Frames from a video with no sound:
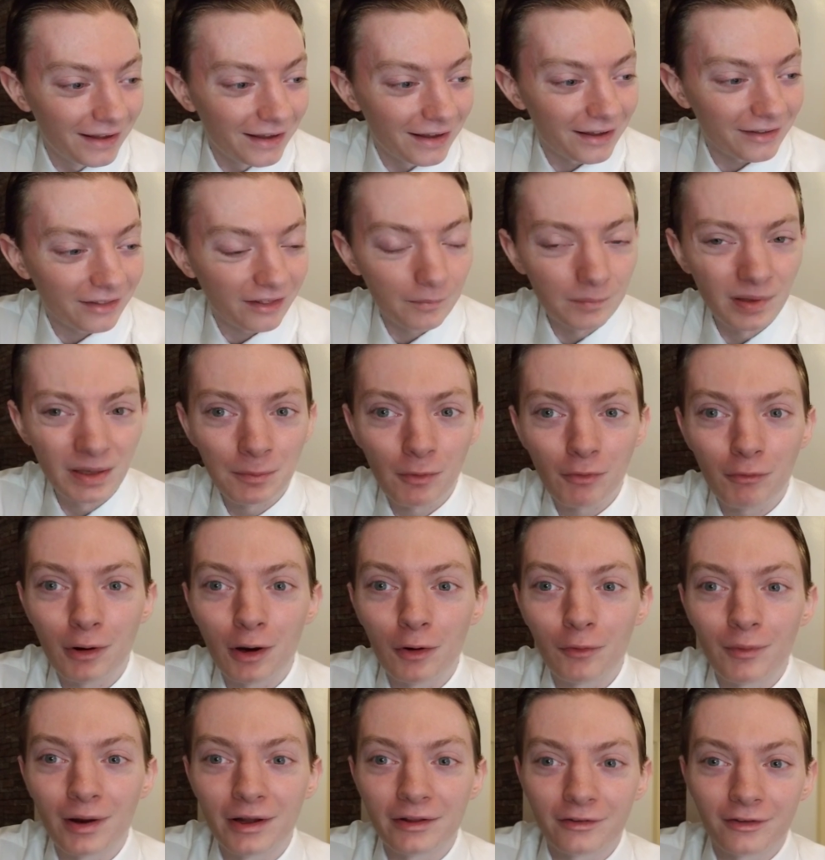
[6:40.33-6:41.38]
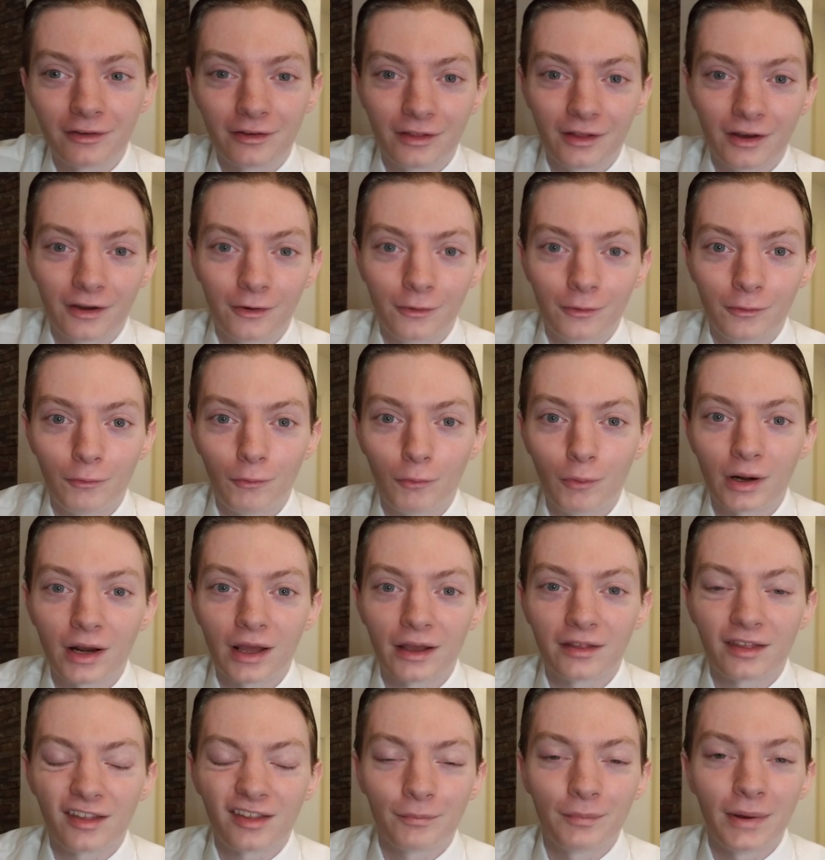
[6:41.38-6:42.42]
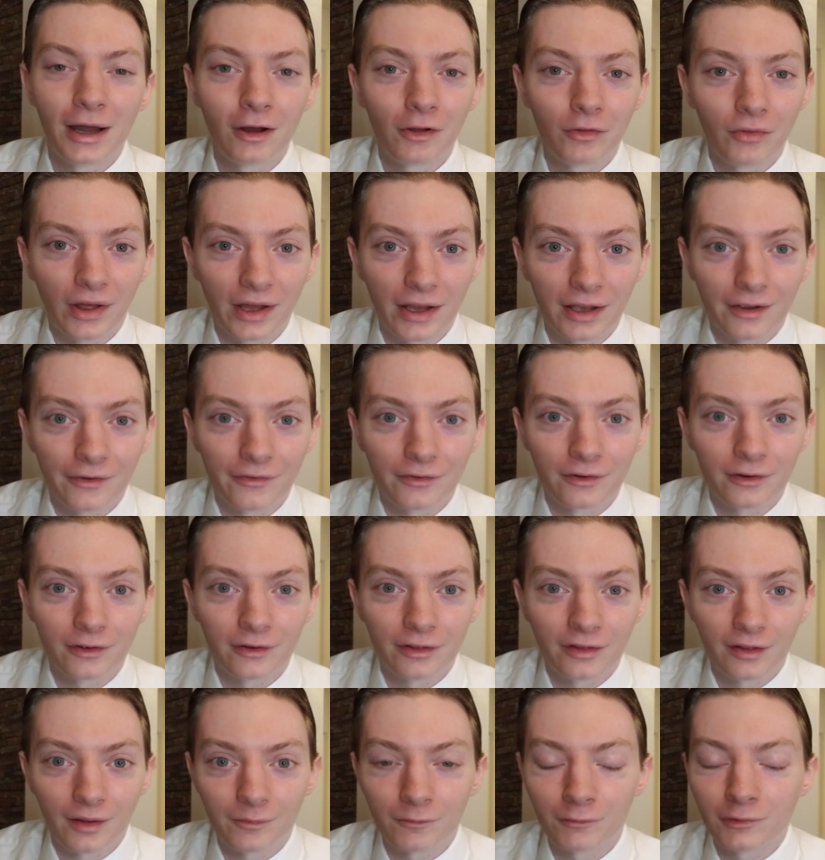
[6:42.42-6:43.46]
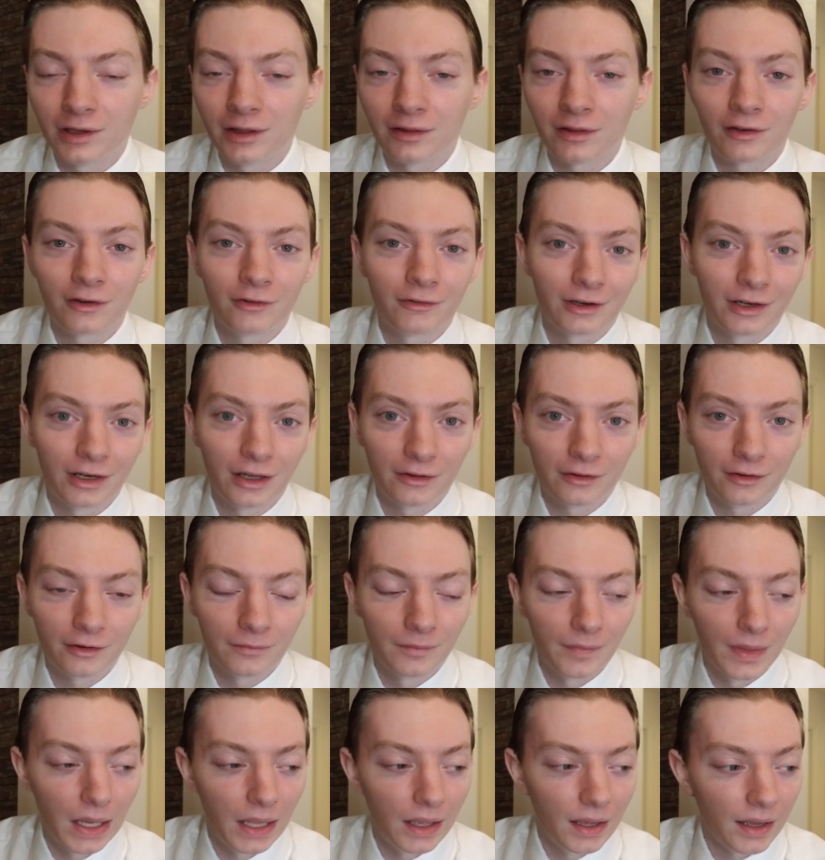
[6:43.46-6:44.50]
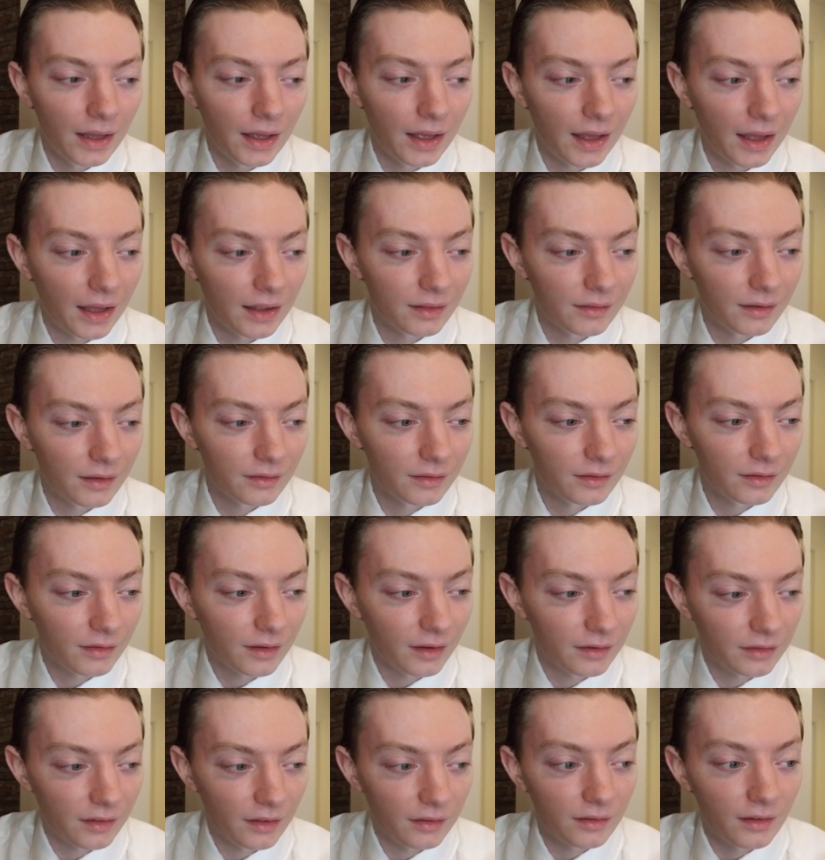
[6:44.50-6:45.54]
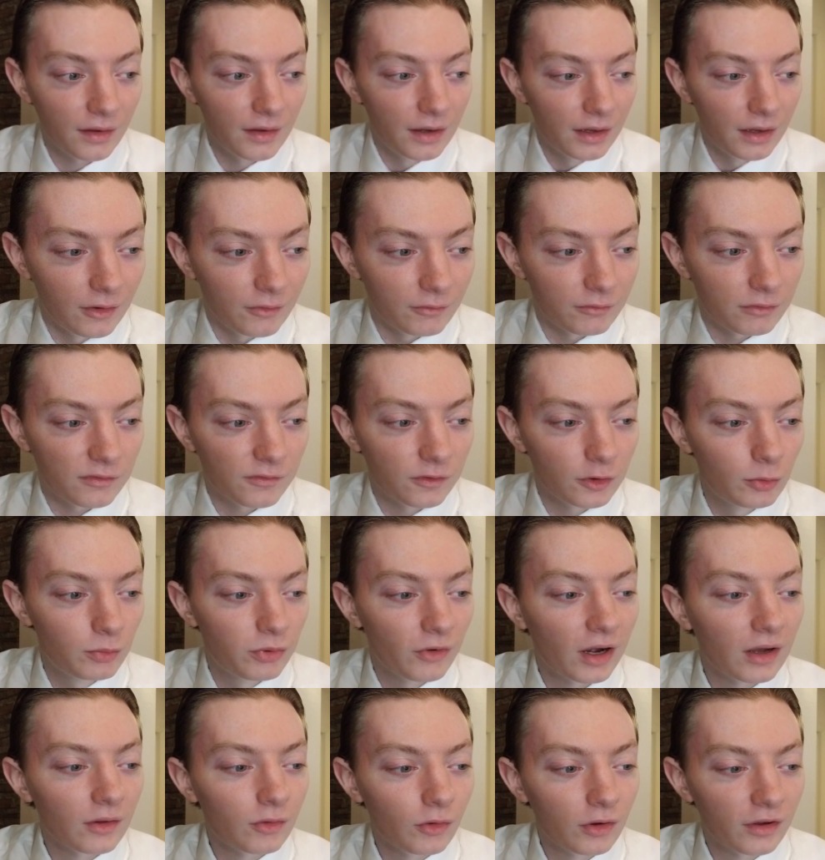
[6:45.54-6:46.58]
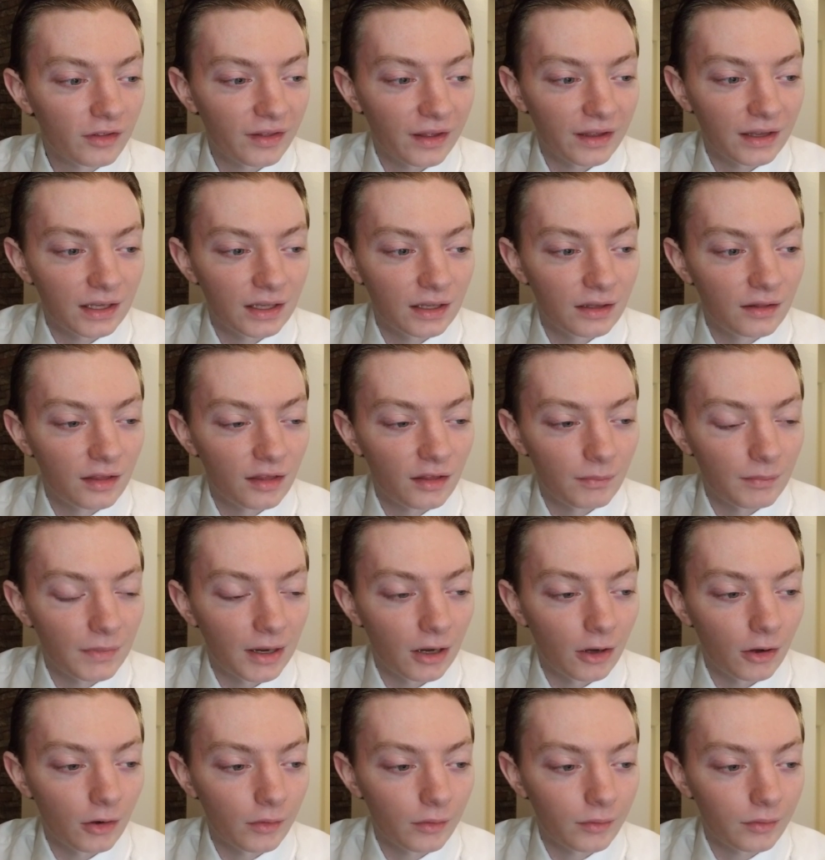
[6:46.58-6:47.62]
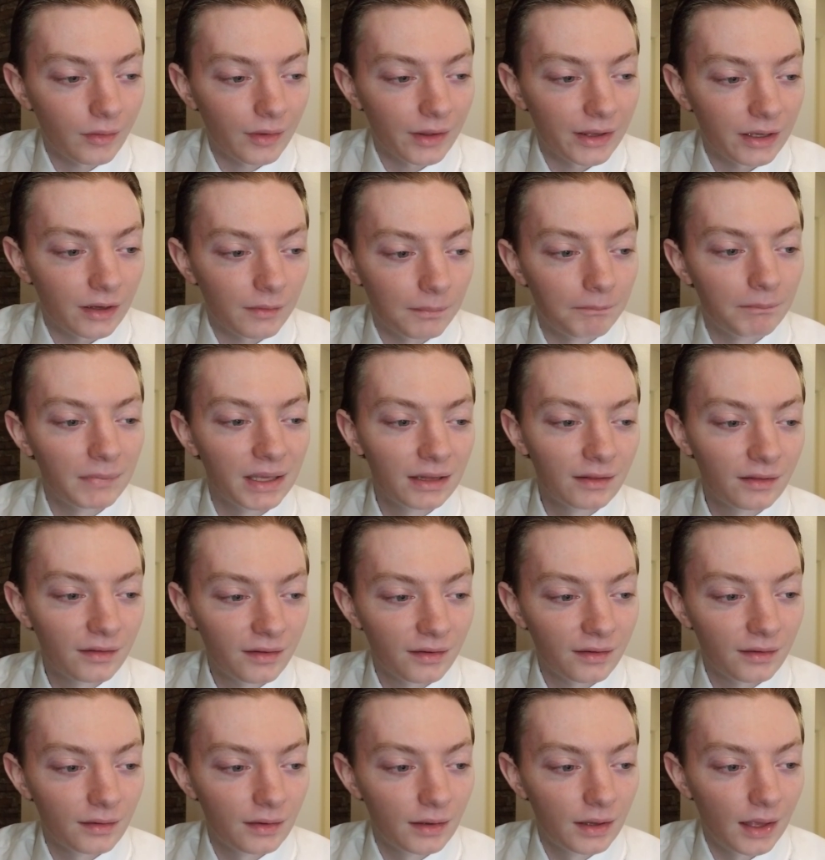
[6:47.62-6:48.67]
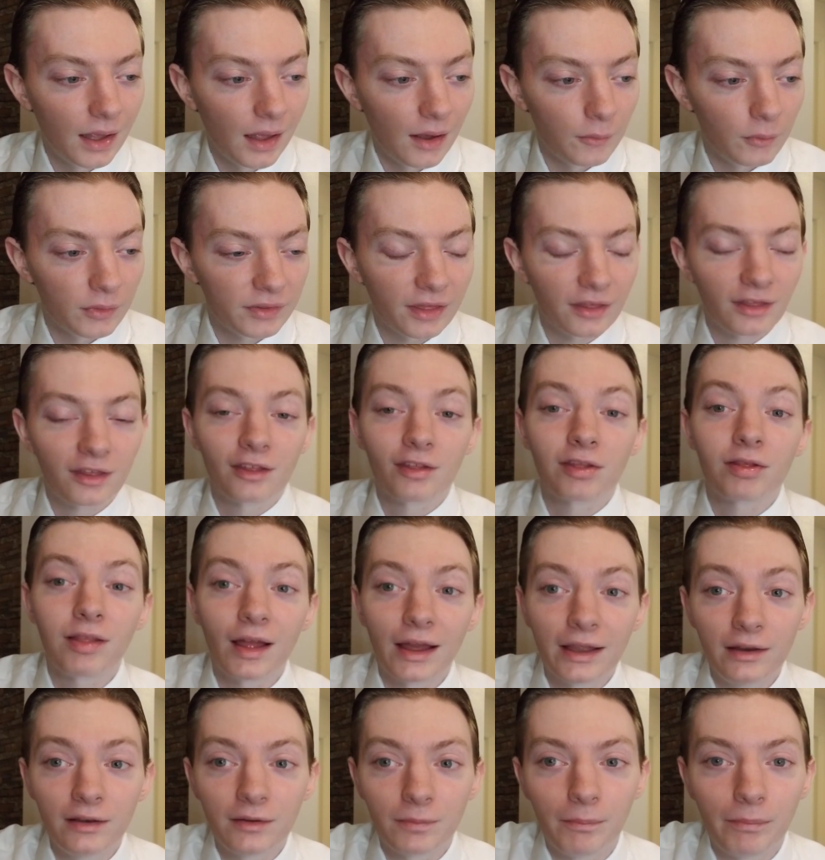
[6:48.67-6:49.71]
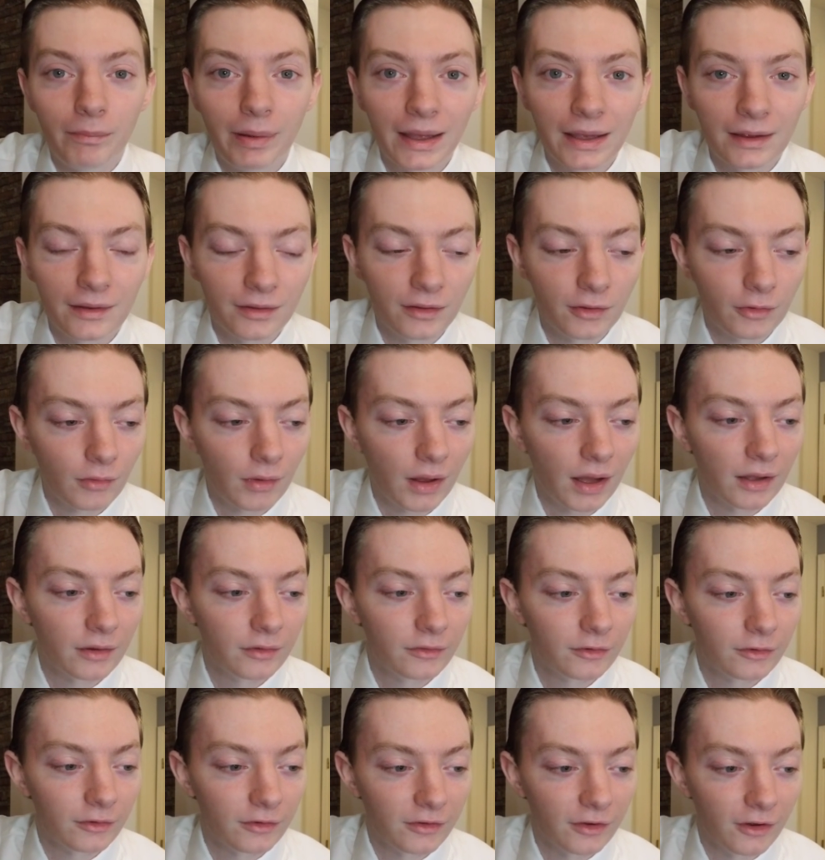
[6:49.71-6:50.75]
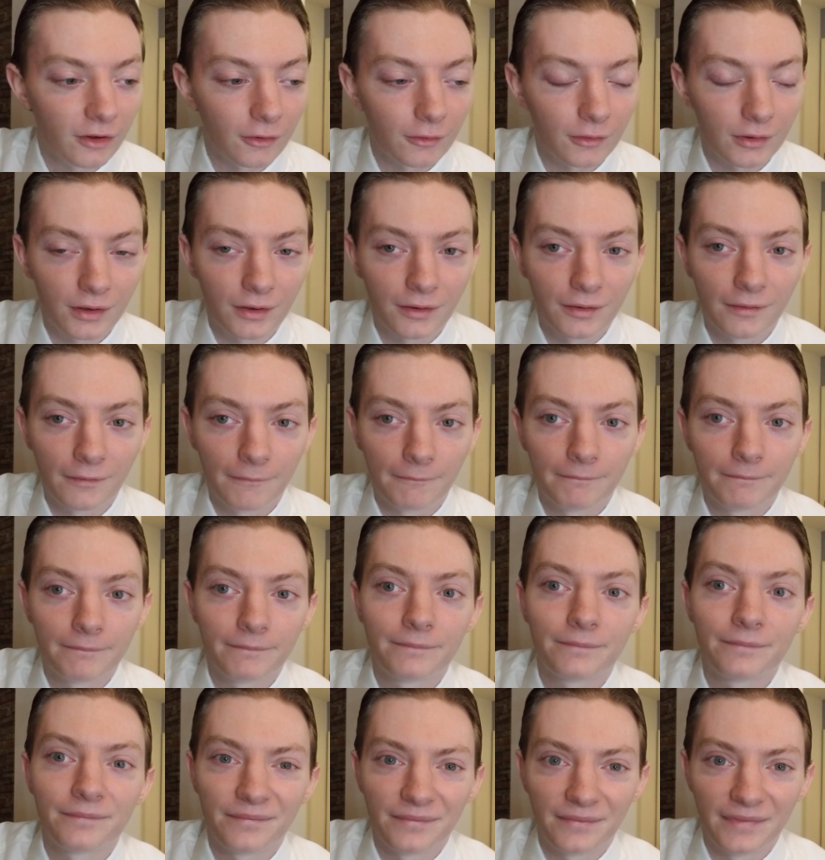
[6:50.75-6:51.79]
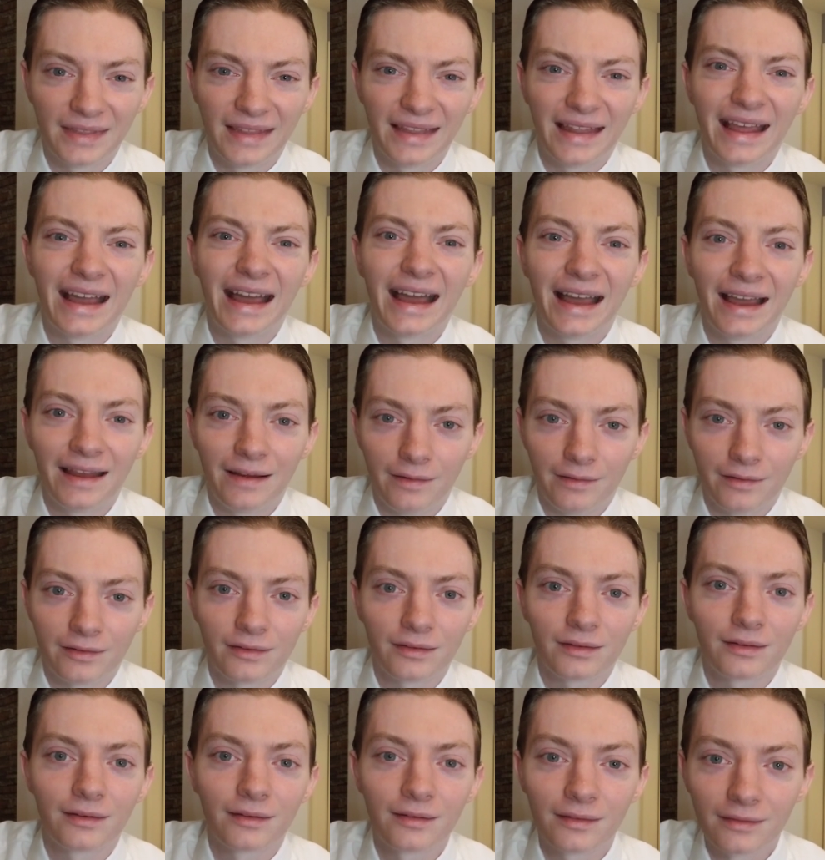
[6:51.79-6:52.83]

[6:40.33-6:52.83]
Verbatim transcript: uh, some people will wonder, though, what I smell like for some reason or another. And uh, this guy says, Reviewbrah looks like he'd smell like mint with a slight basil undertone. Nice.